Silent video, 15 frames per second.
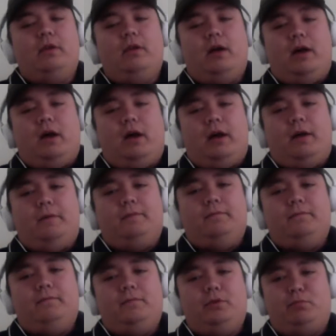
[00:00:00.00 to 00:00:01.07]

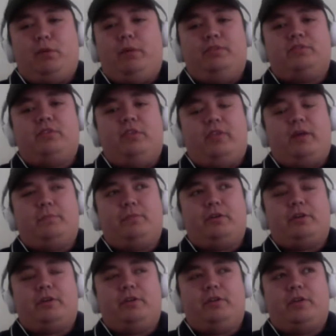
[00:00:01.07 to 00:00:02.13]
You probably saw that,
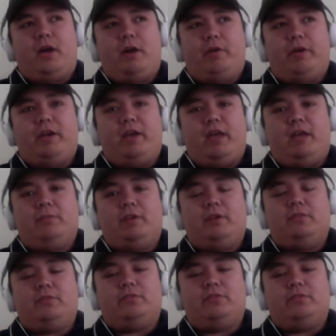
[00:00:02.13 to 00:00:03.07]
Brooke, on how I named it.